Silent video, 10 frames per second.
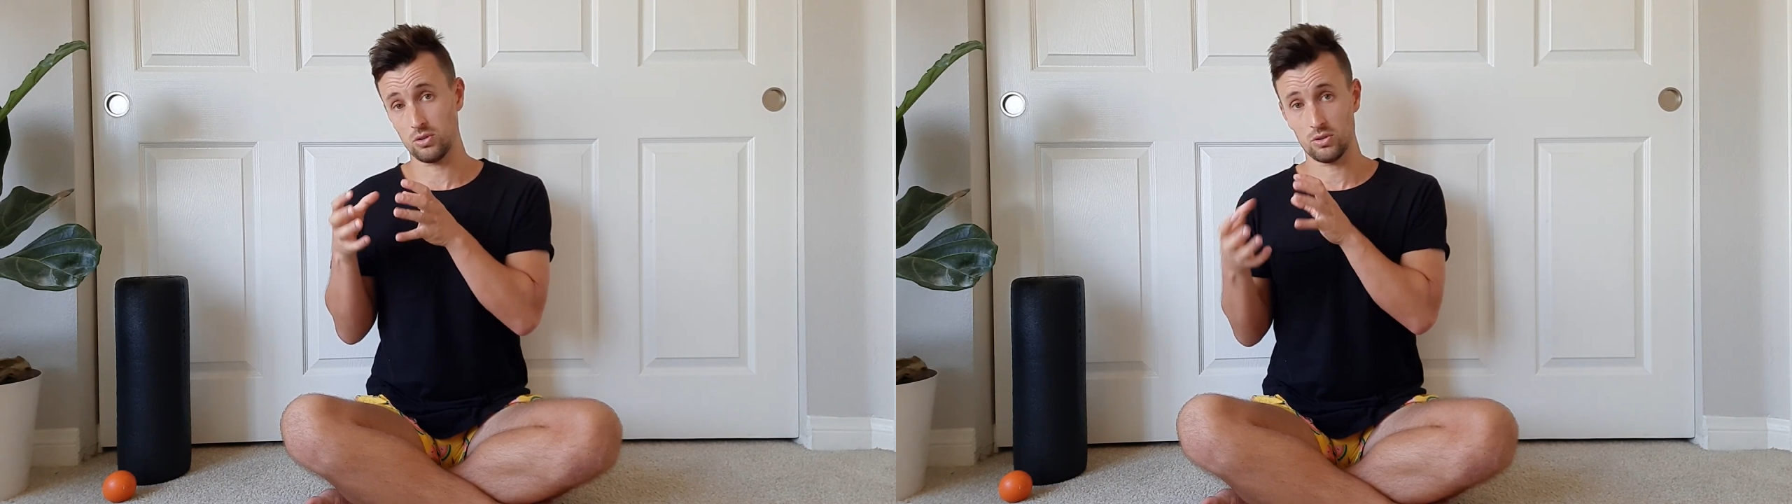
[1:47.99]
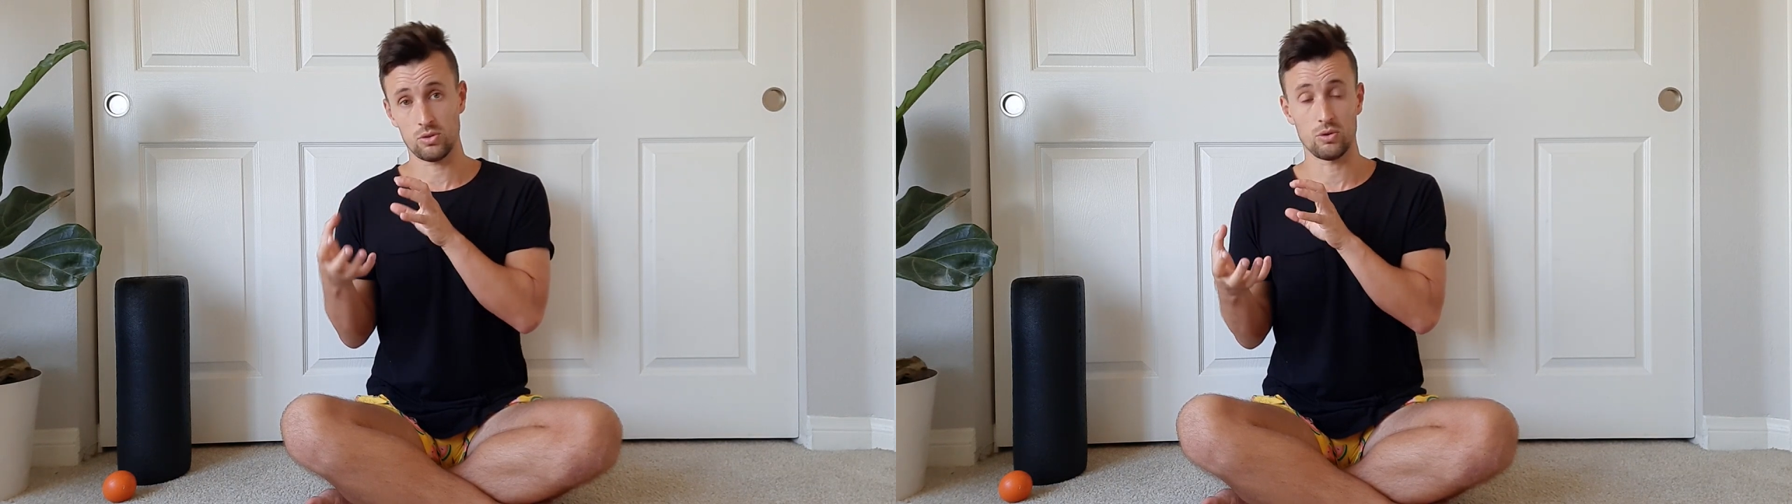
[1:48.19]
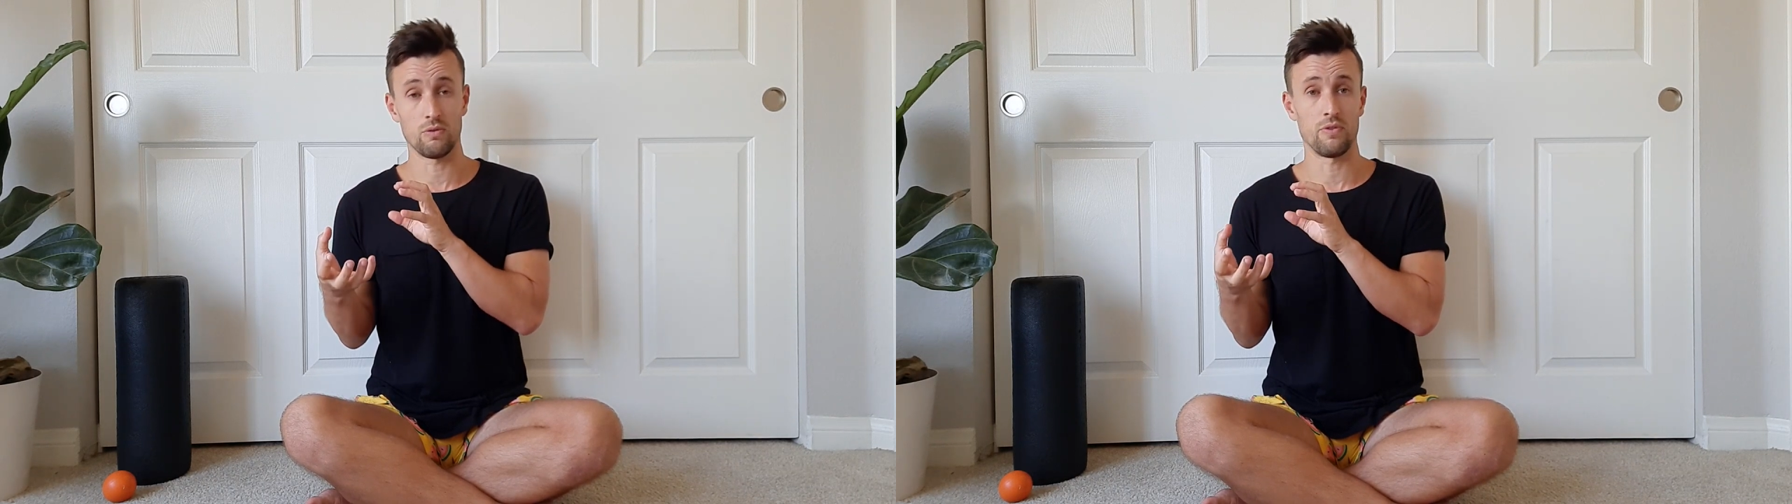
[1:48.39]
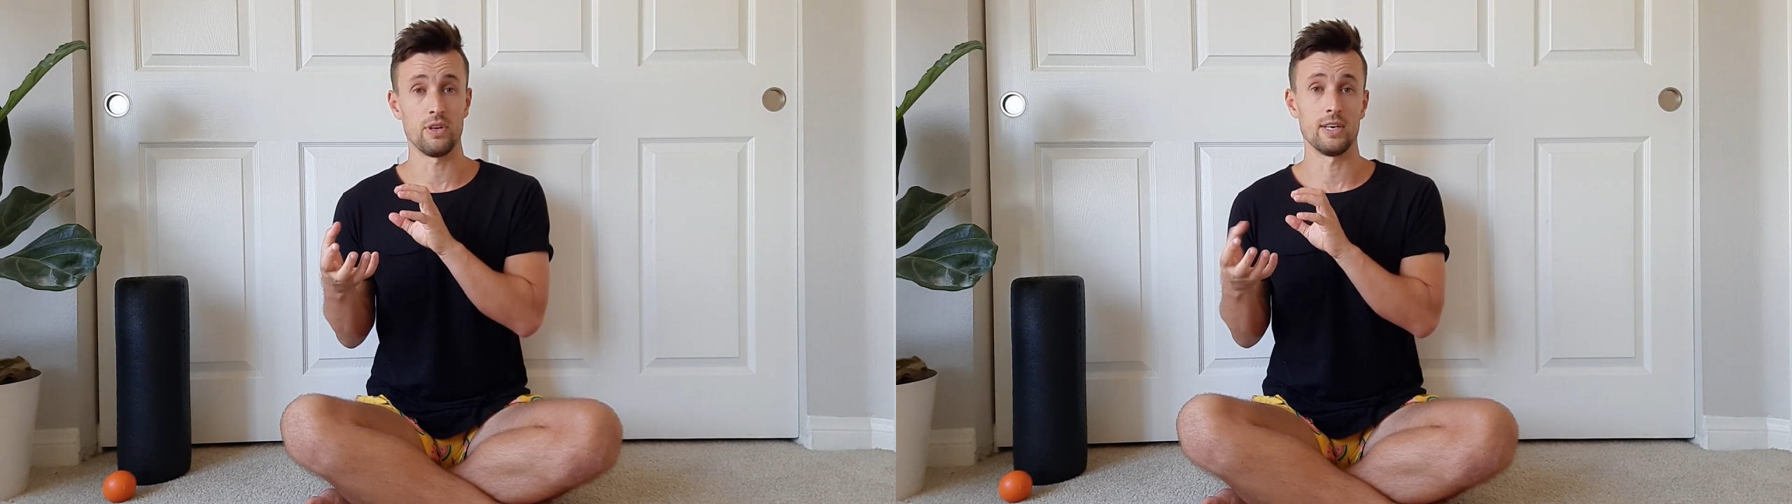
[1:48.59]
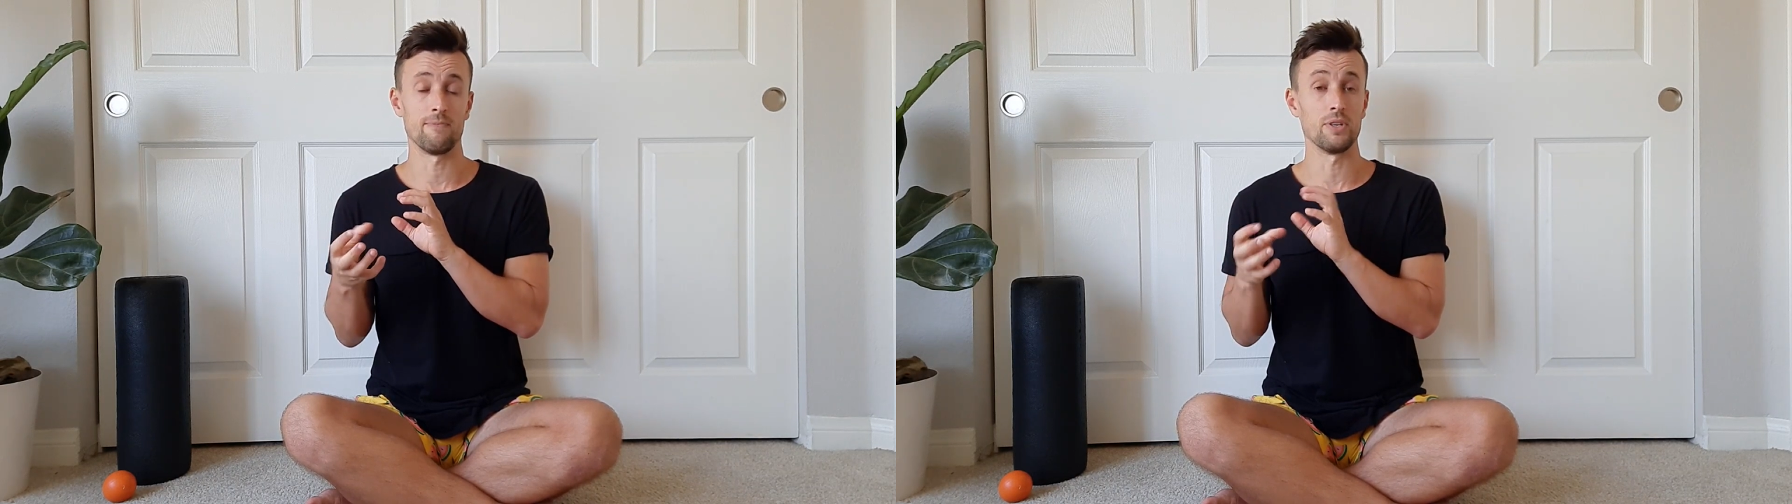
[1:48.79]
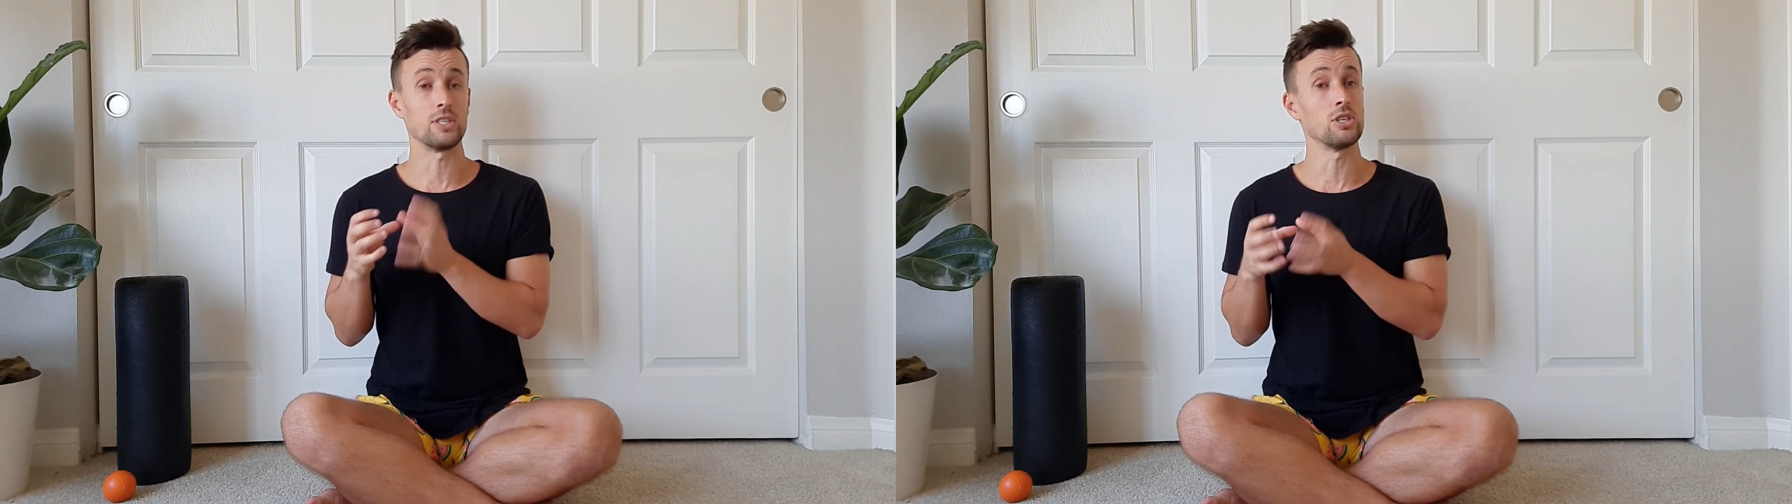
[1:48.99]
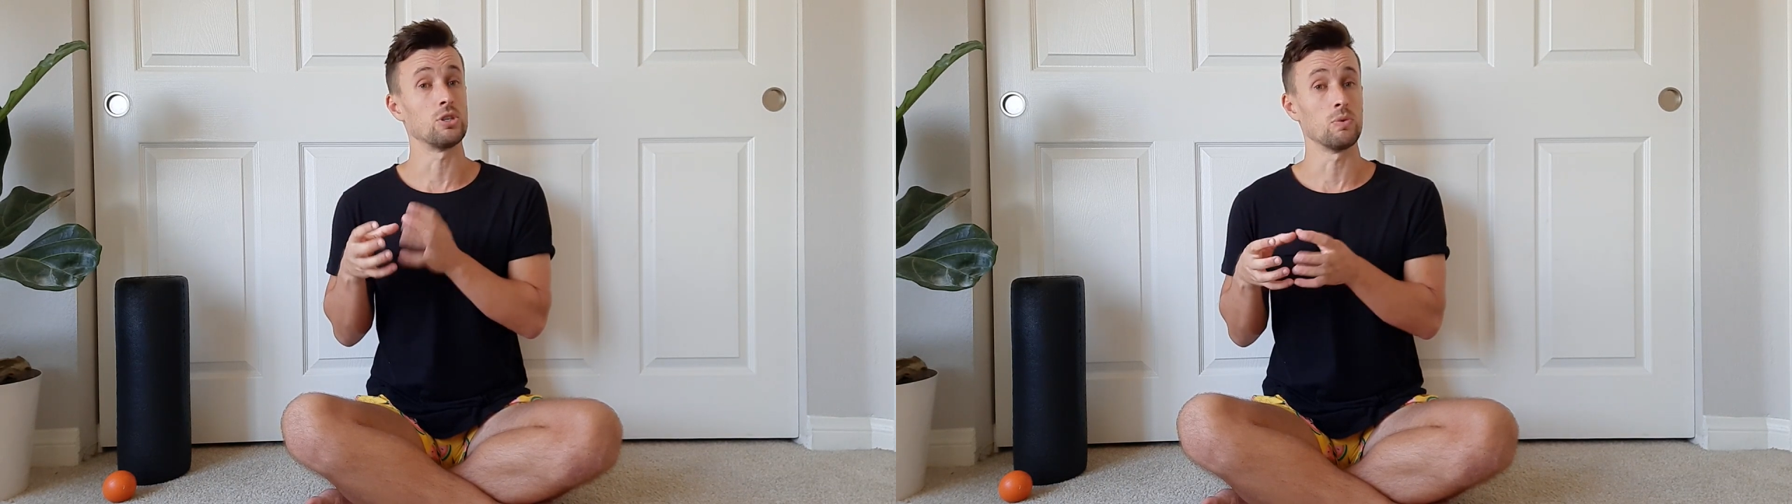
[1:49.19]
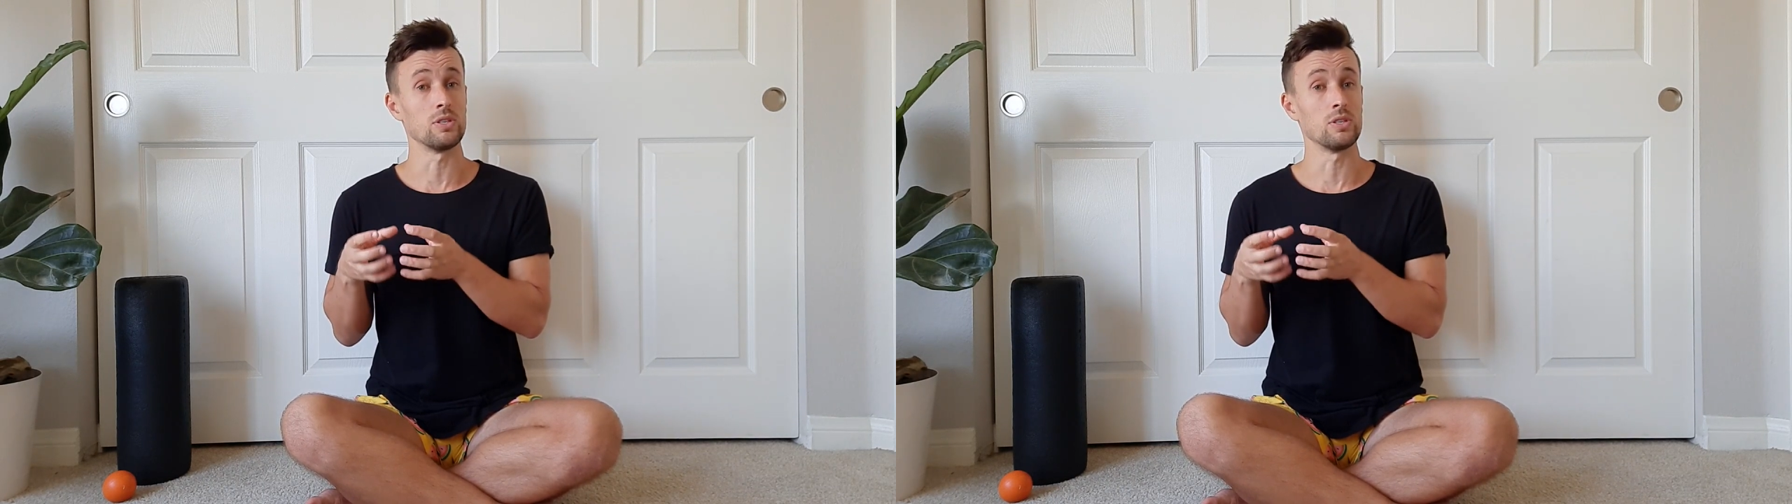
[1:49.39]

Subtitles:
sort of the tissue